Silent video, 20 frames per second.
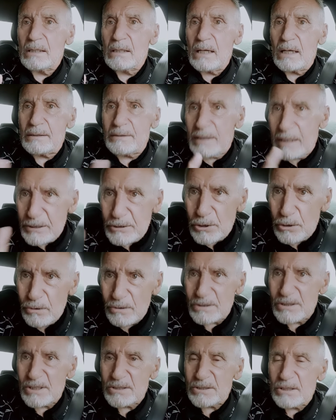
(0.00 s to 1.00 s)
and they
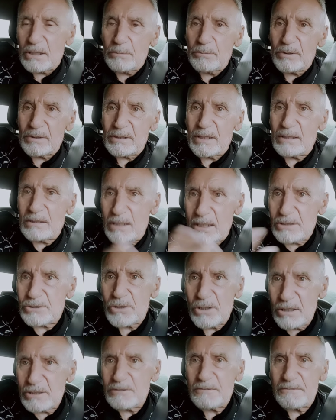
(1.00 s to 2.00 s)
talk to someone and they
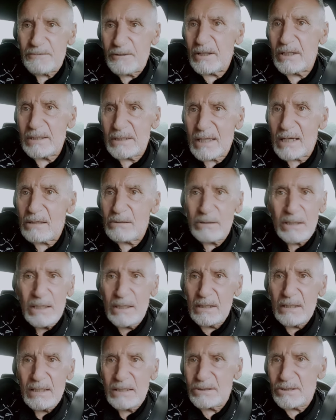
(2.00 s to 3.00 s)
try to find out,
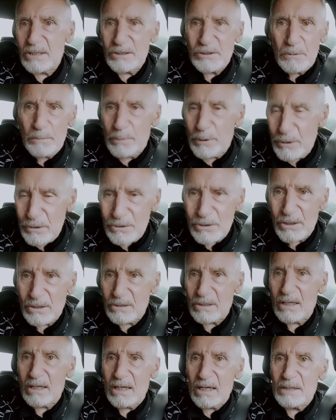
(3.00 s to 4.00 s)
is this a
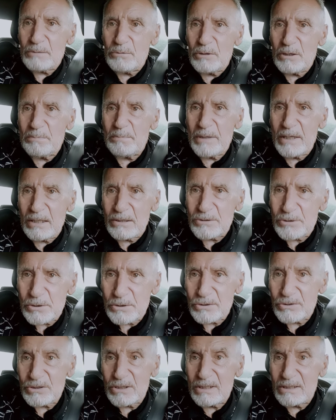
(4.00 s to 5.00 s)
person that I would be
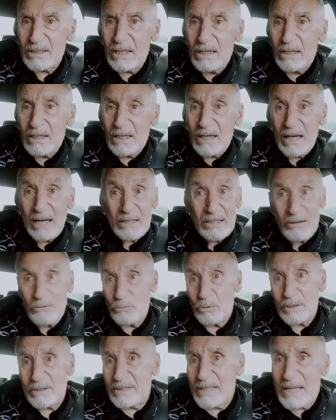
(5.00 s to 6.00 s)
interested in, and
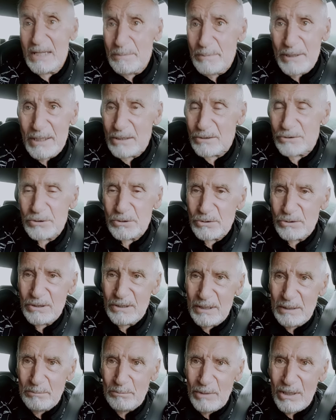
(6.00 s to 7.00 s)
would they be
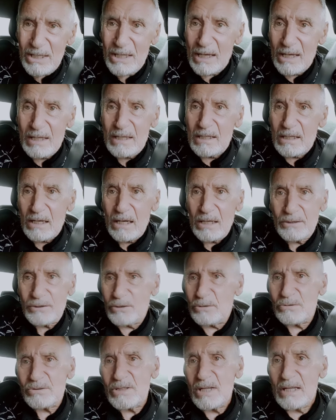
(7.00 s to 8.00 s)
interested in me? And
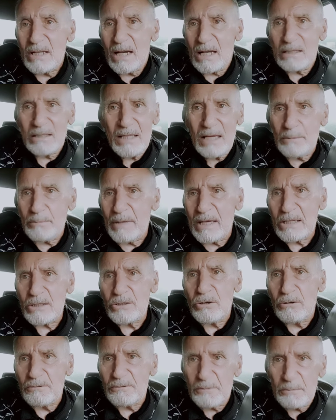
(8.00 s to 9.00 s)
those, and they may
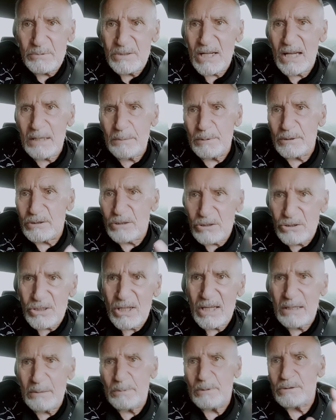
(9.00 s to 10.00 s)
go from table to
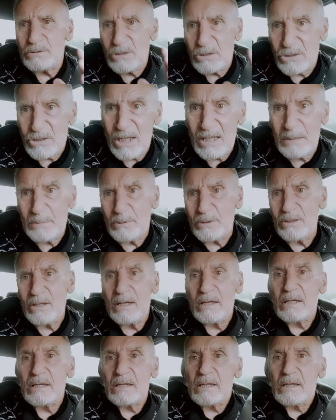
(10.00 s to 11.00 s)
table to table
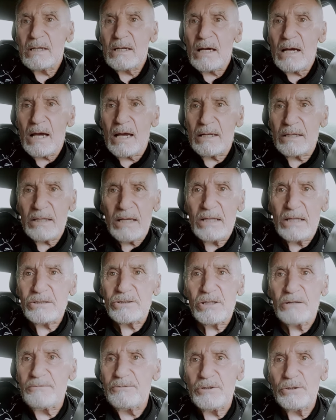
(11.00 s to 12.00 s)
and
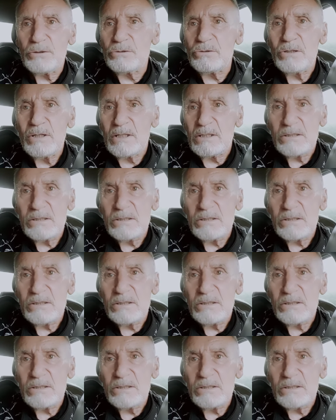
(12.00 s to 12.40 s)
interview